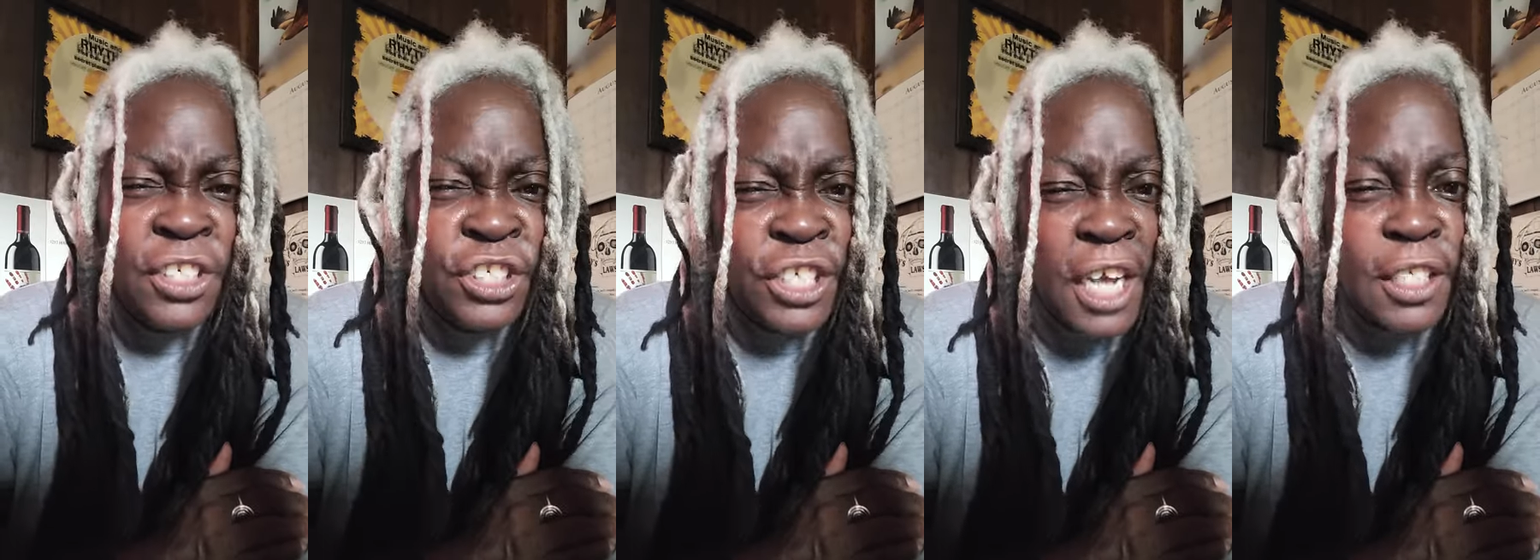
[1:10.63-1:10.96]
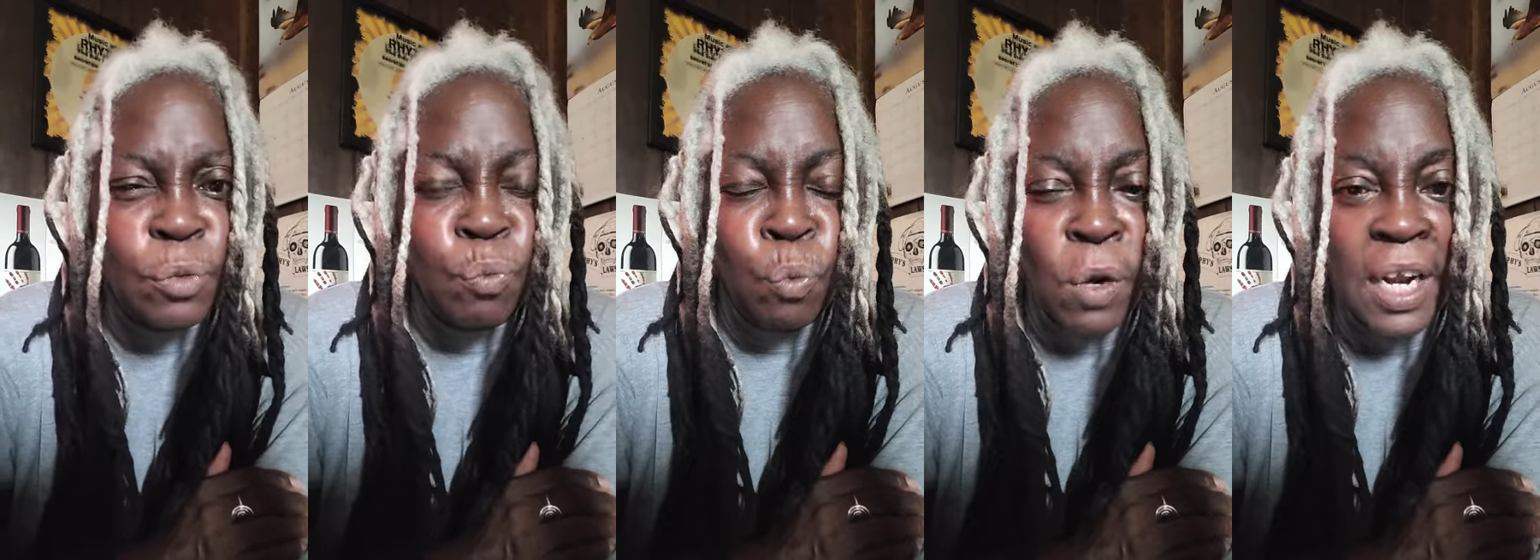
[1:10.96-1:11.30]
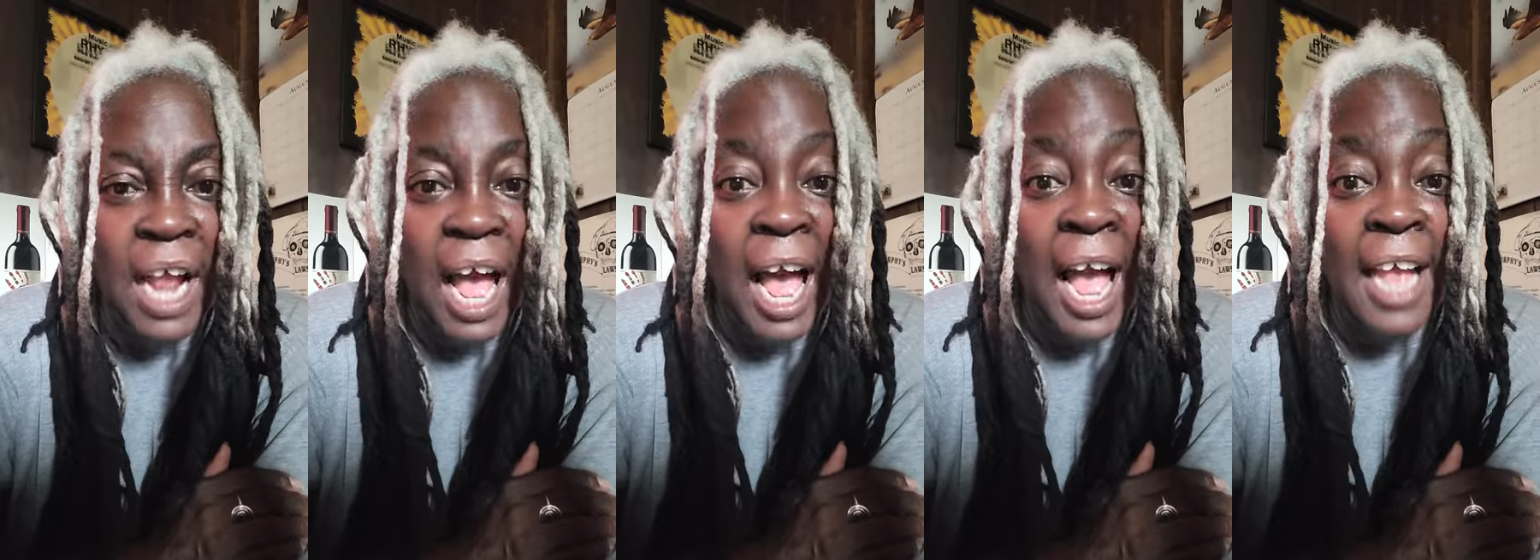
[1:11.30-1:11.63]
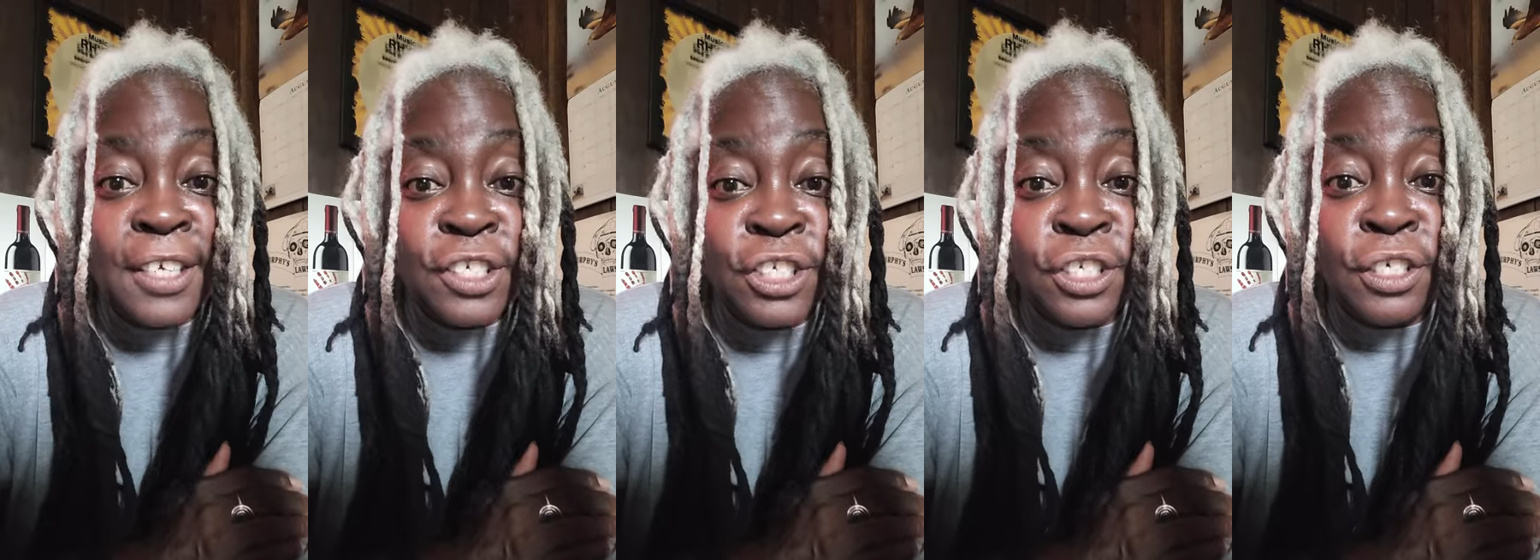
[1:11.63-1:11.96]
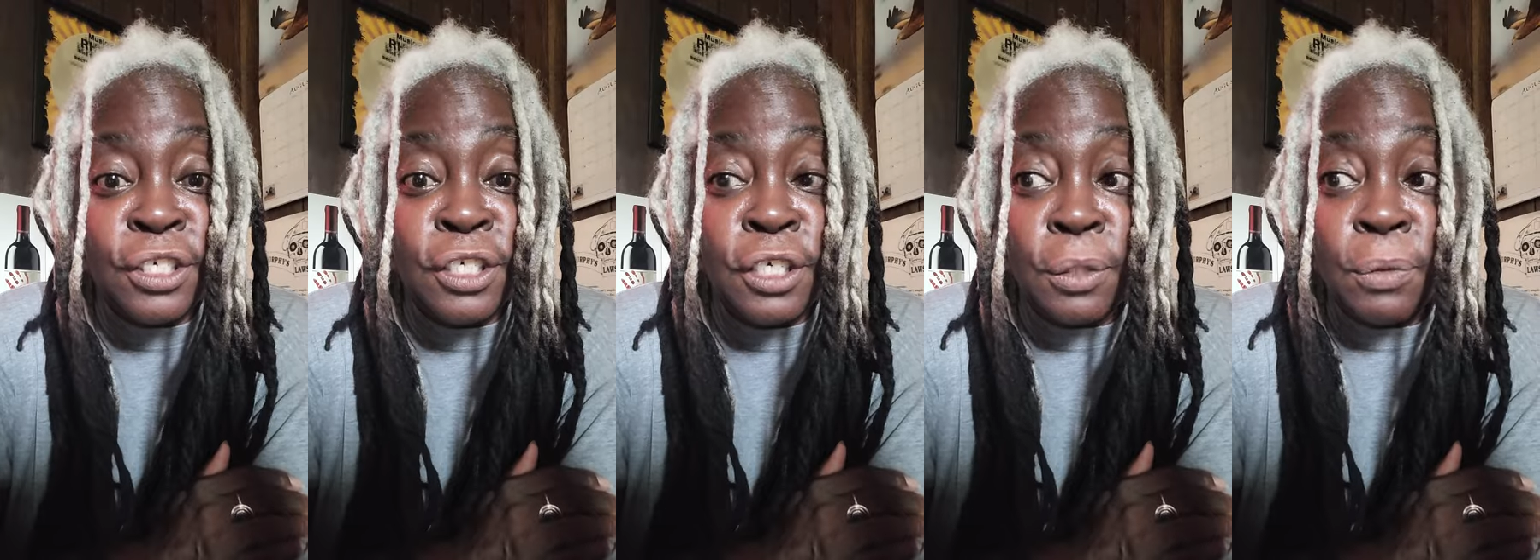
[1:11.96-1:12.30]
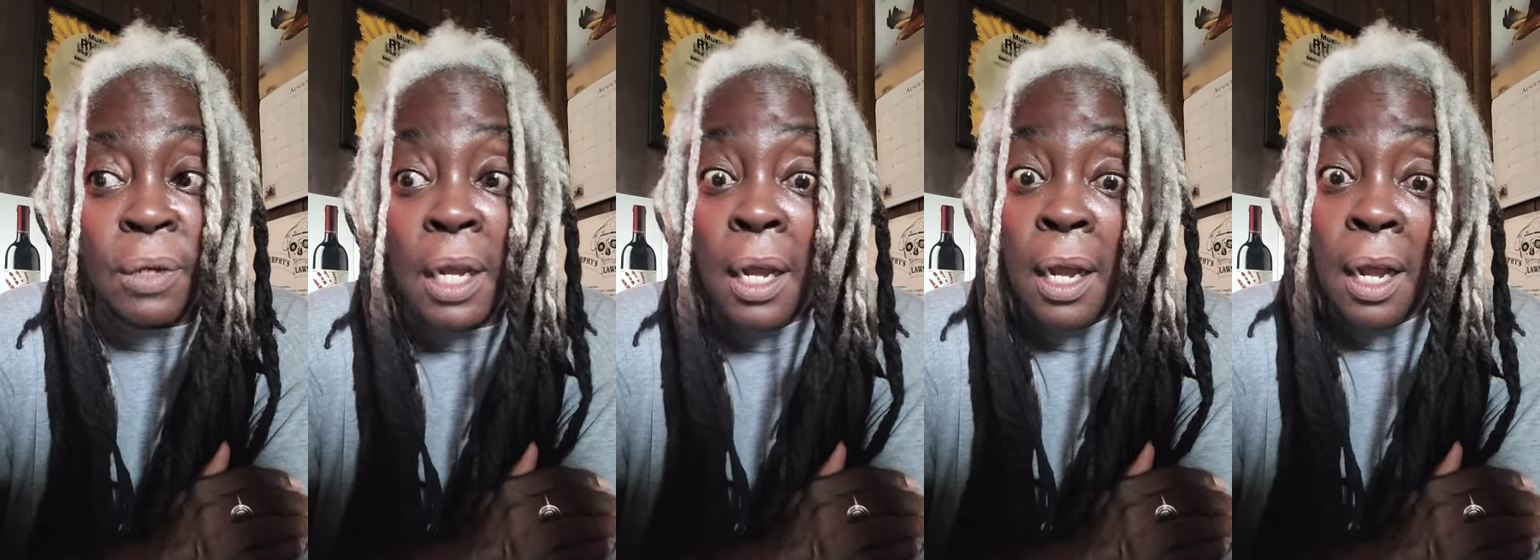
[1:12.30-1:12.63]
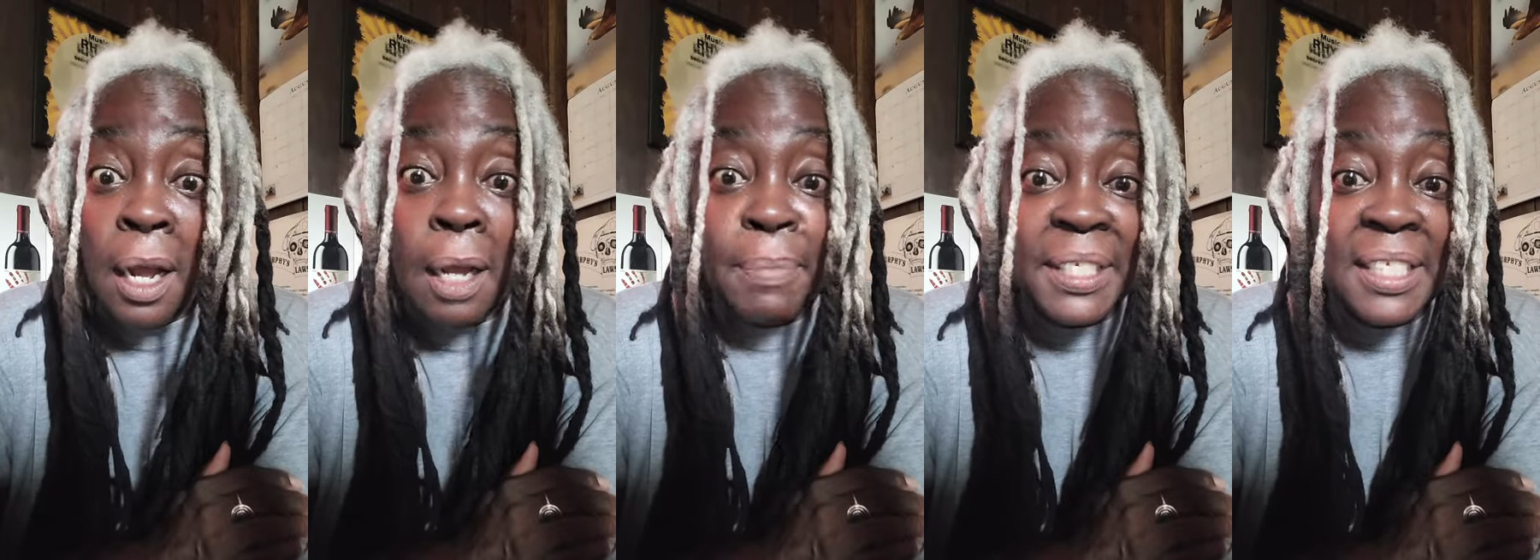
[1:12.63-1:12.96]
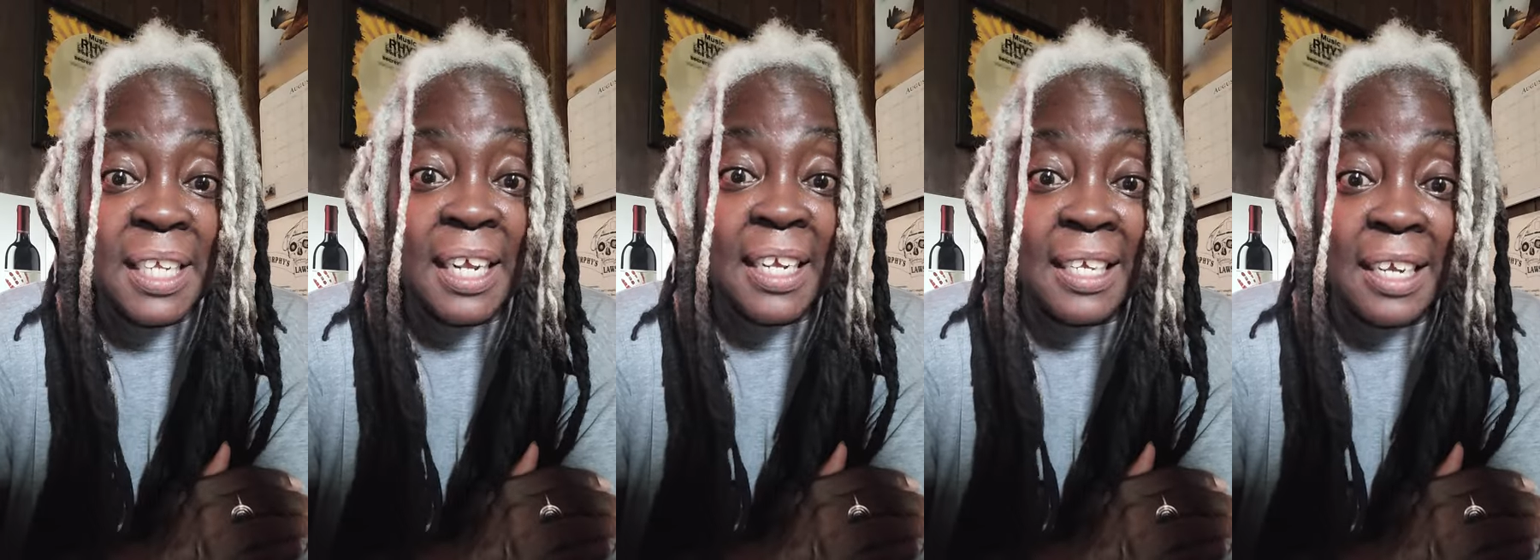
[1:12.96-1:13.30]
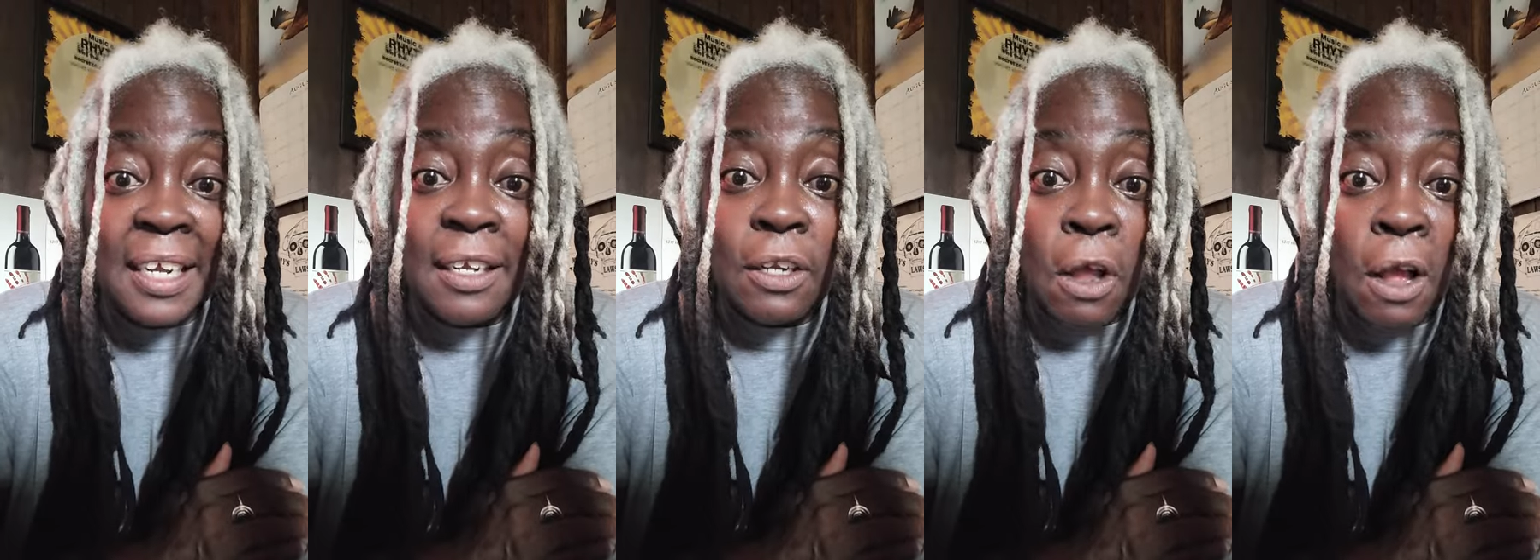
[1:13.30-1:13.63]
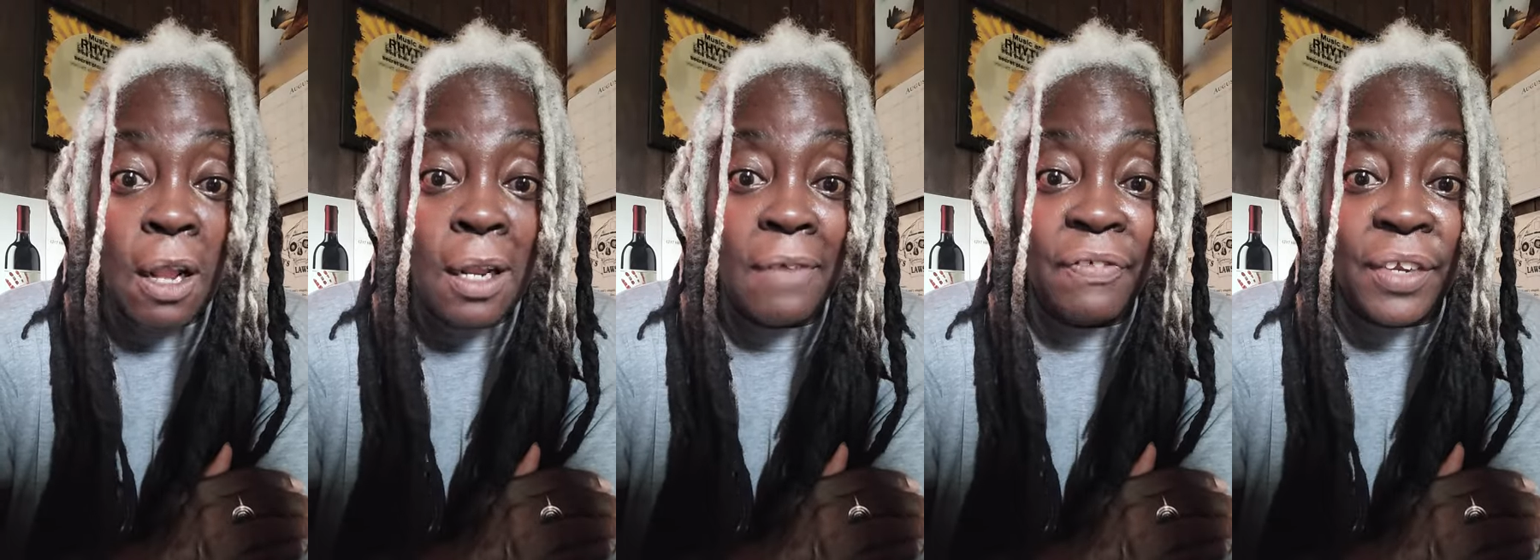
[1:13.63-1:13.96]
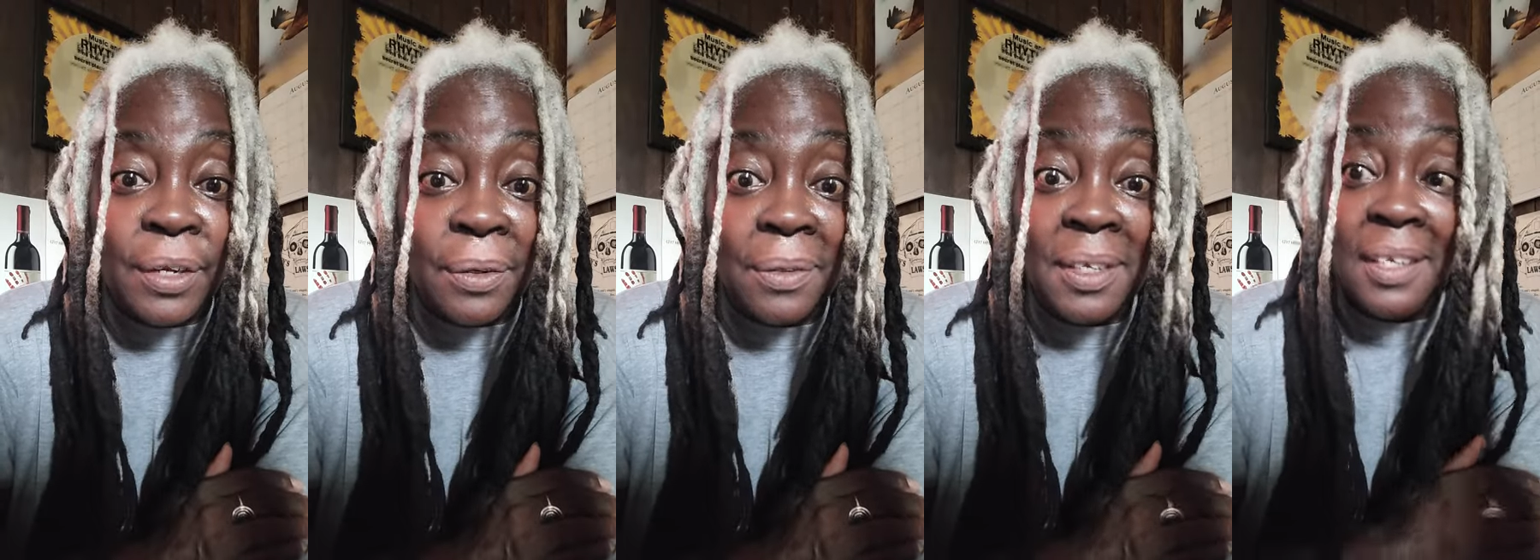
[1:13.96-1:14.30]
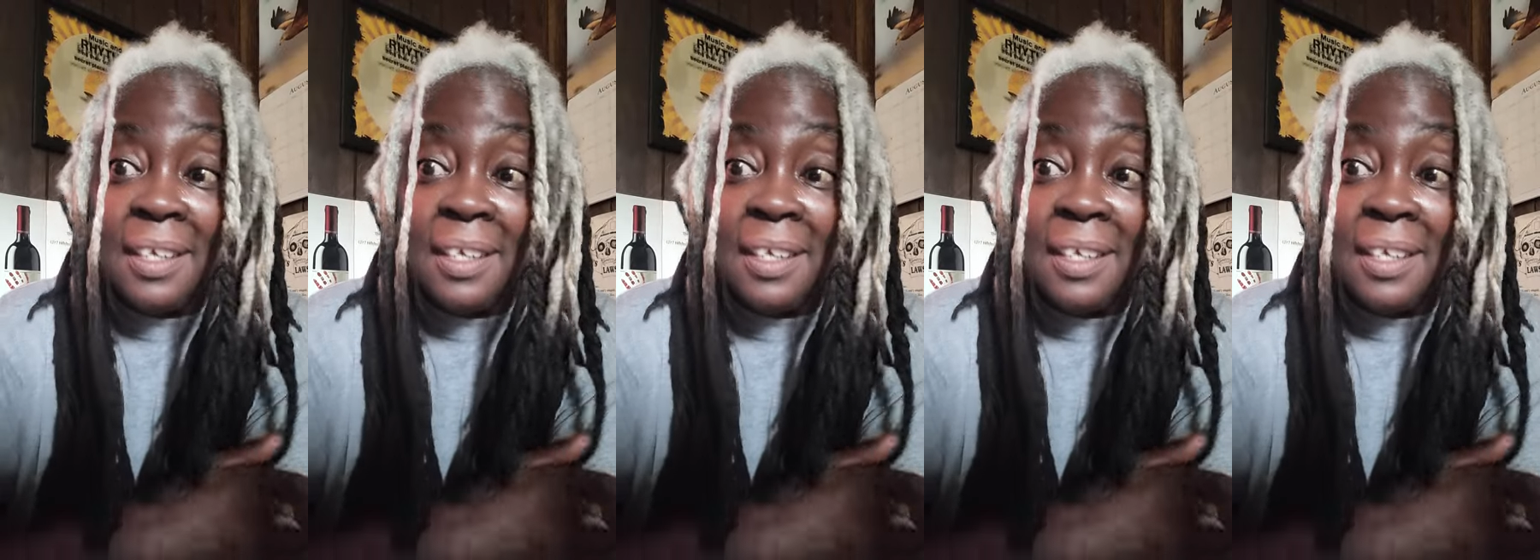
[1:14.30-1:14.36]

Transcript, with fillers: Just what I should do. Hubby said, kill all of you.